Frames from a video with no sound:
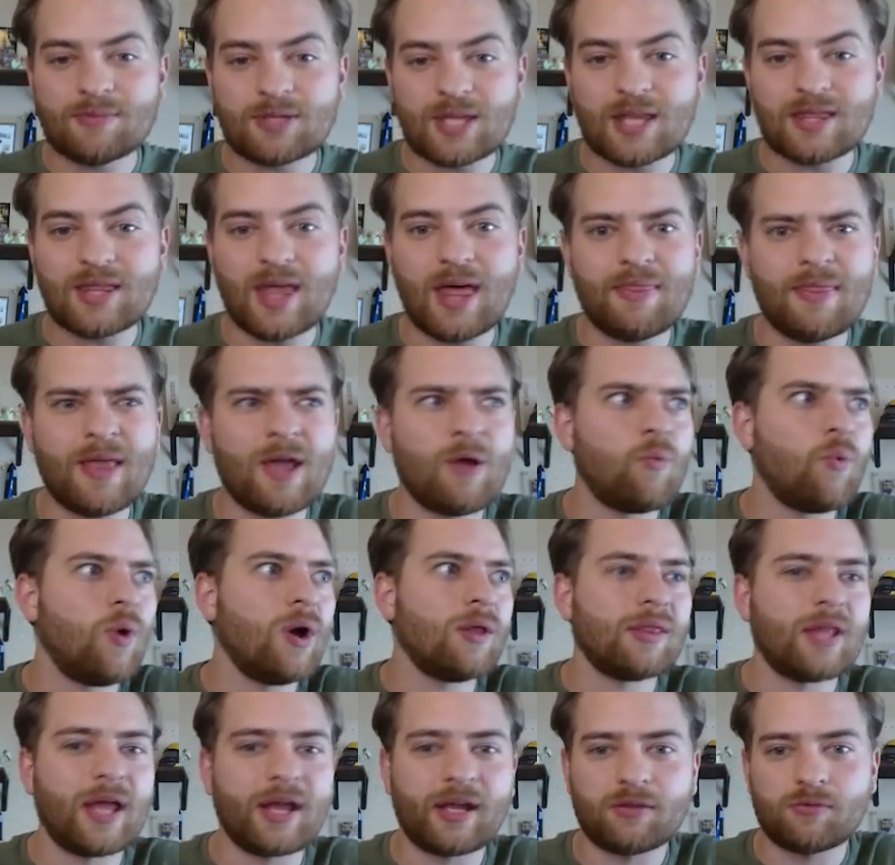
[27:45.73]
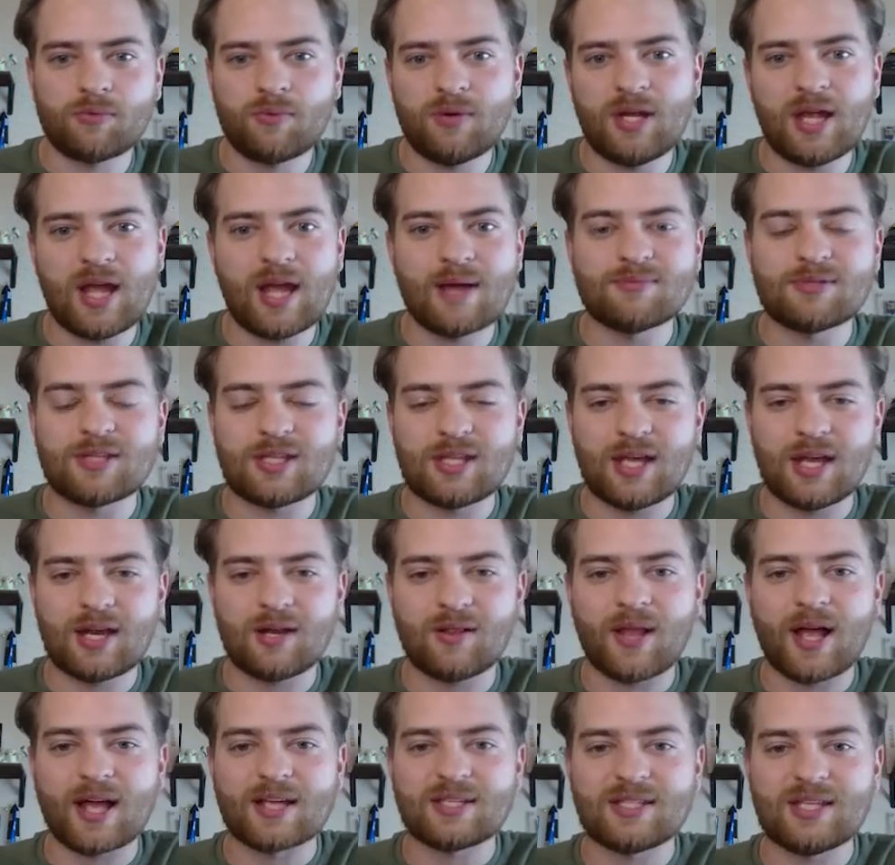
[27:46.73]
and then they won like 3 games at the end of
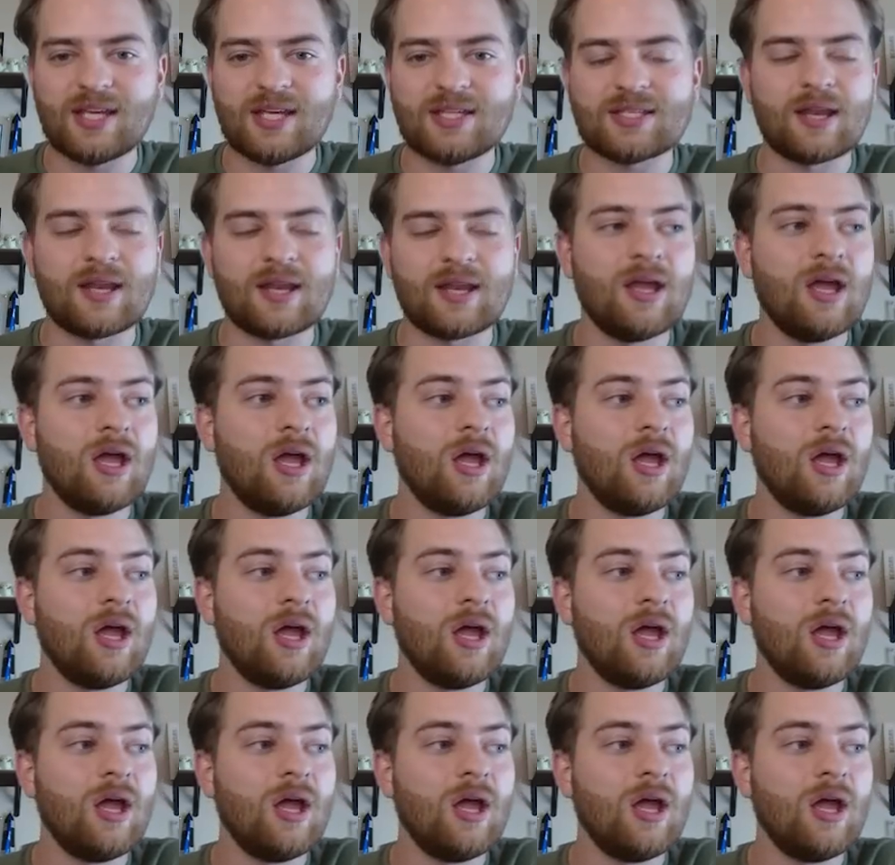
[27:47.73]
last season.